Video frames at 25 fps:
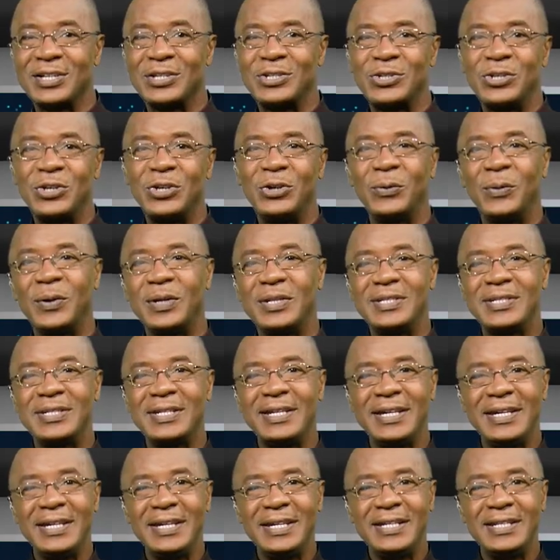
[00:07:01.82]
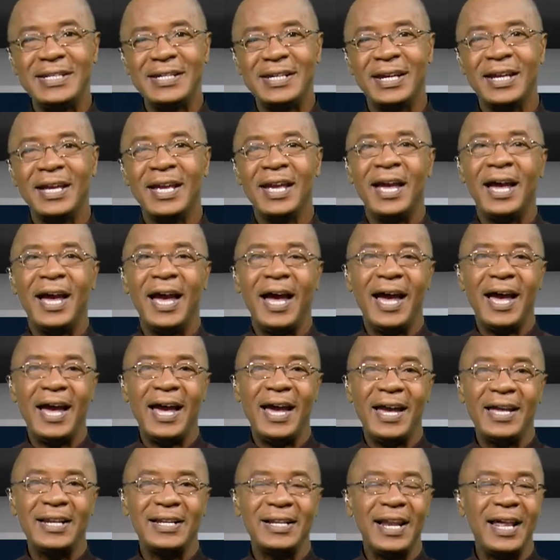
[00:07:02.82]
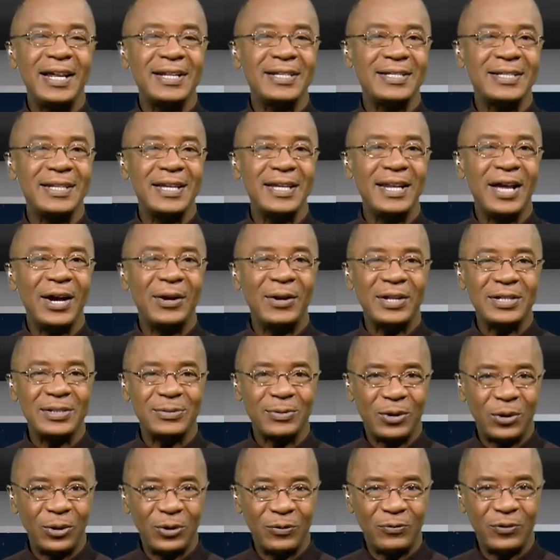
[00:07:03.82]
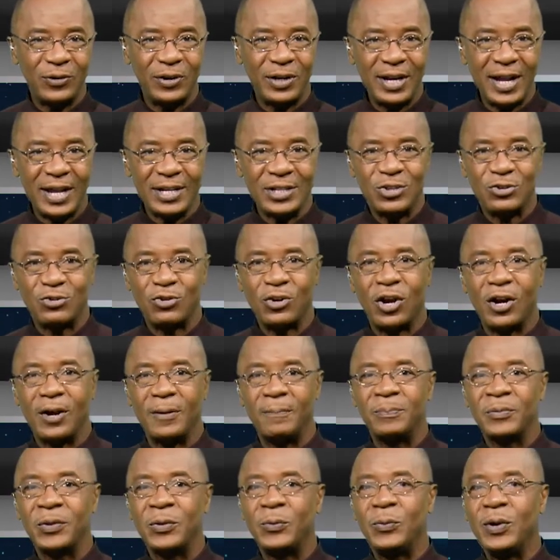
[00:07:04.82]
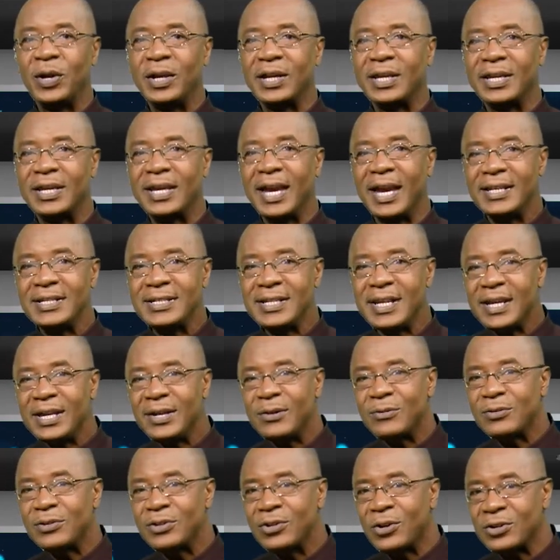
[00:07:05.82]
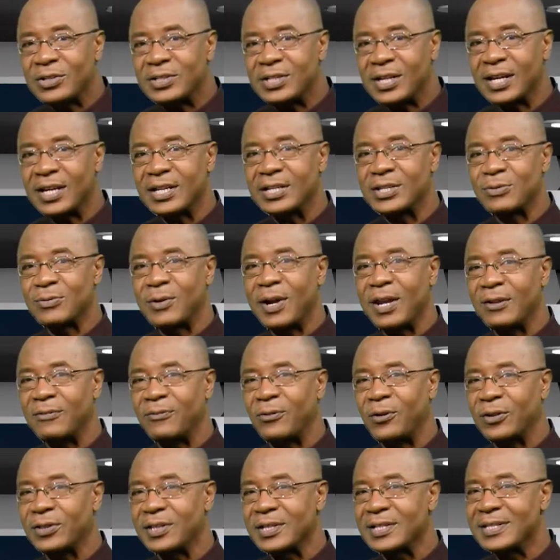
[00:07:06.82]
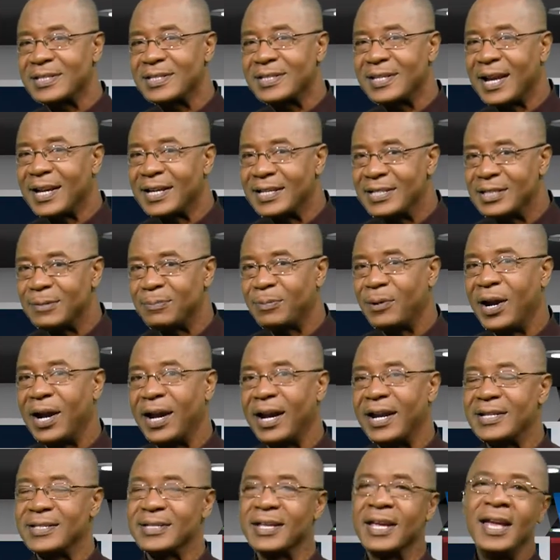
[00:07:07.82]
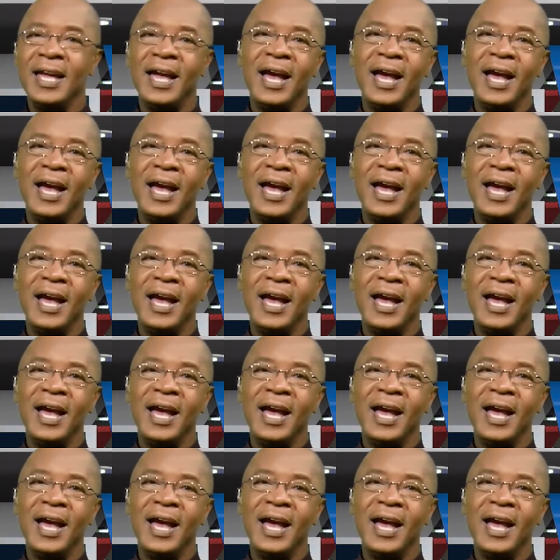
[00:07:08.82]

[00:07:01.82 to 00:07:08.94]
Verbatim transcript: to you indeed. And let's see now, let's go for the next draw. We are getting your tickets ready for the second prize.